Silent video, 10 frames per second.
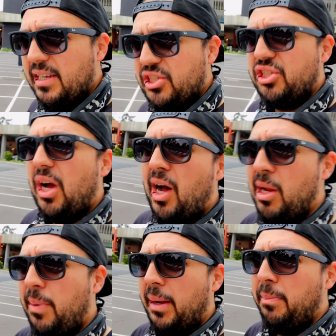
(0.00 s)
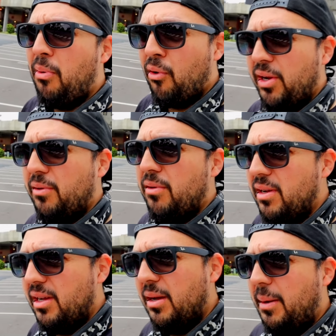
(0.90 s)
is shy by point,
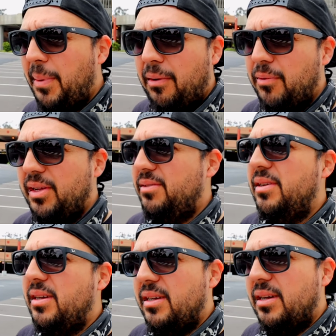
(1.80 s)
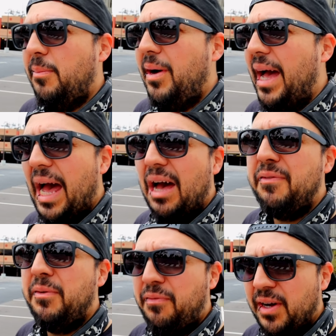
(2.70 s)
what, by
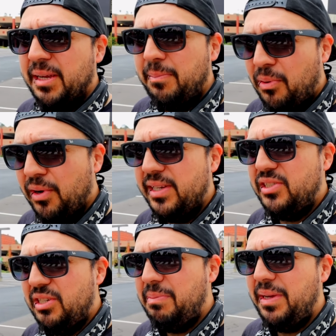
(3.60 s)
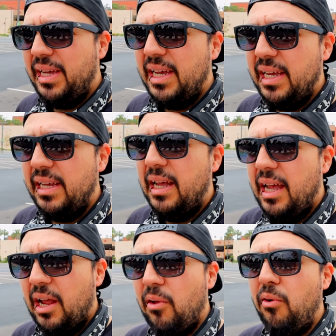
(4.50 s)
half a fucking point GPA
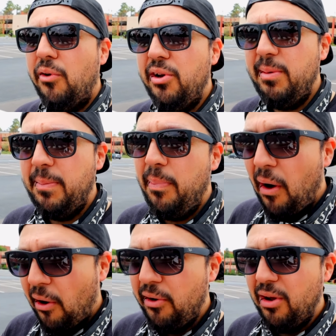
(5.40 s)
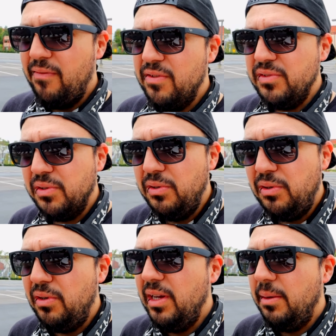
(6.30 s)
in order to be part of the
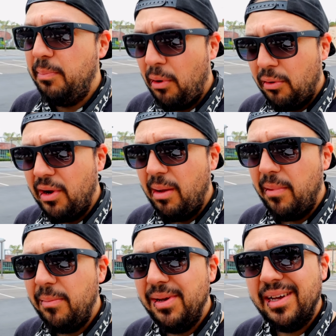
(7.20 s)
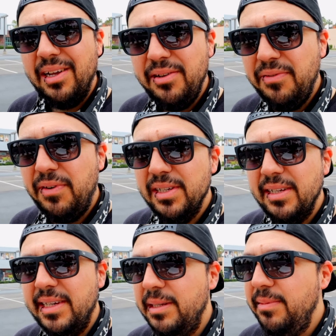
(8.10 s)
school program. I'm like, are you
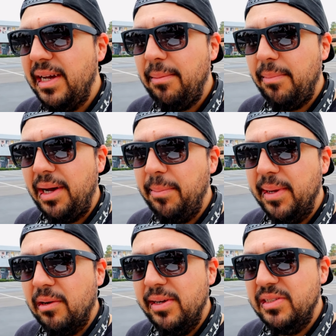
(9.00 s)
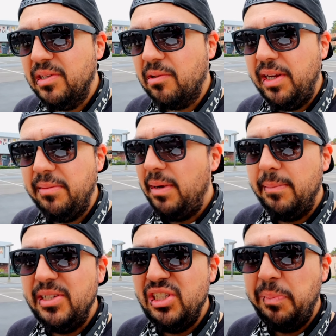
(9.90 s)
fucking kidding me? I, my, my, grades are great. My,
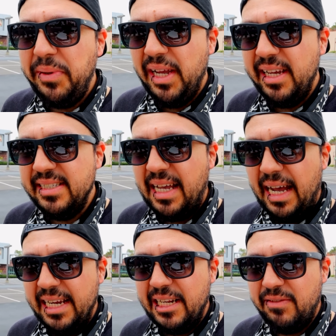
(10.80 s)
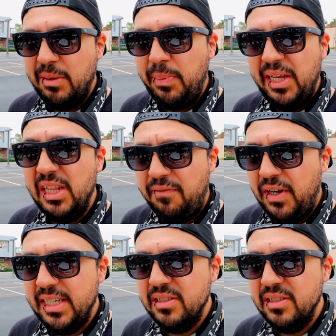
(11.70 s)
my GPA is high enough to be in the fucking